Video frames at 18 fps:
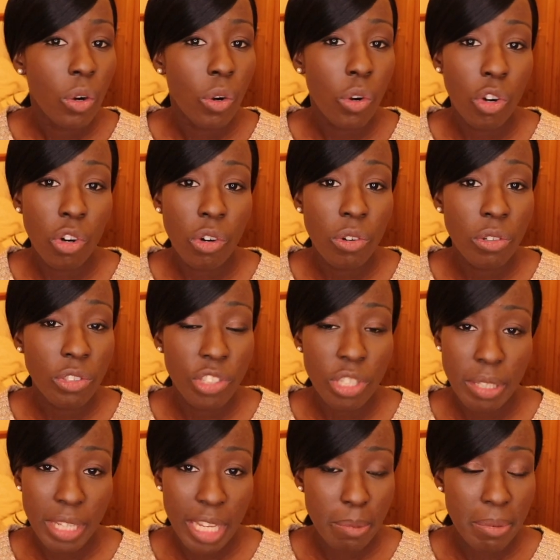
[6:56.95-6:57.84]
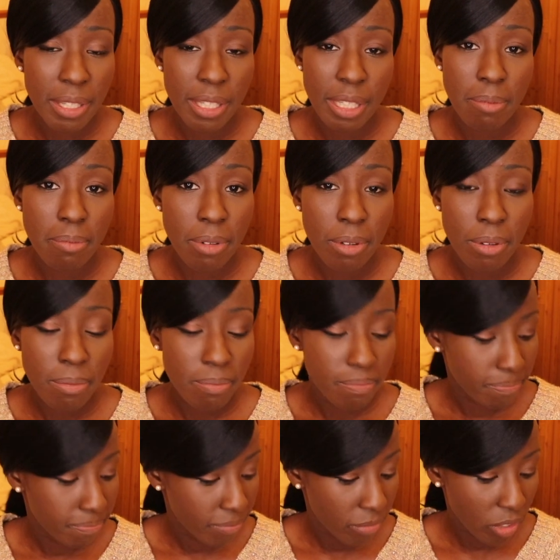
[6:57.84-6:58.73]
or just keep it simple,
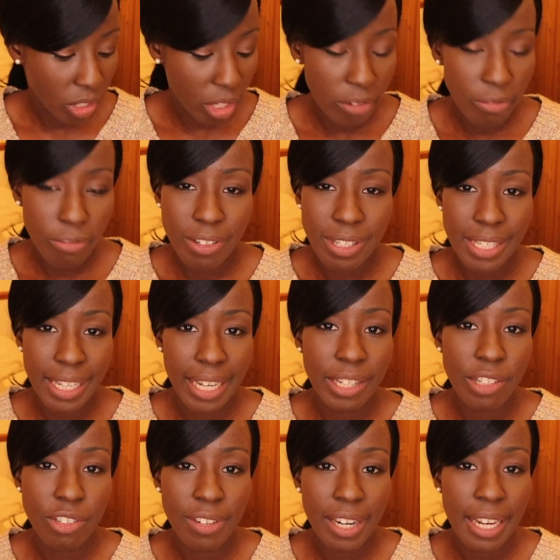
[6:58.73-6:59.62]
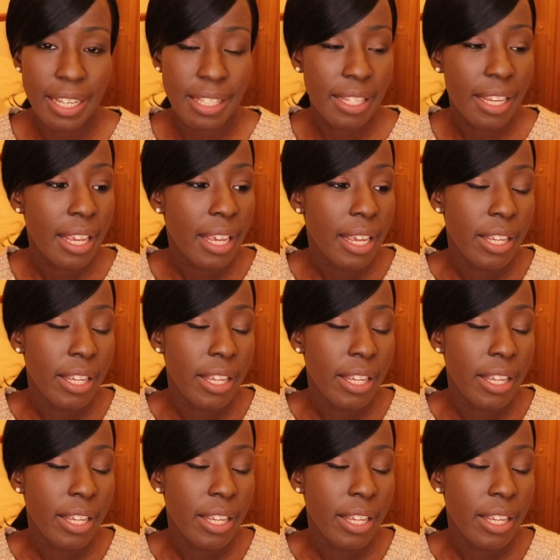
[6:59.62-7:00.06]
go for a satin dress.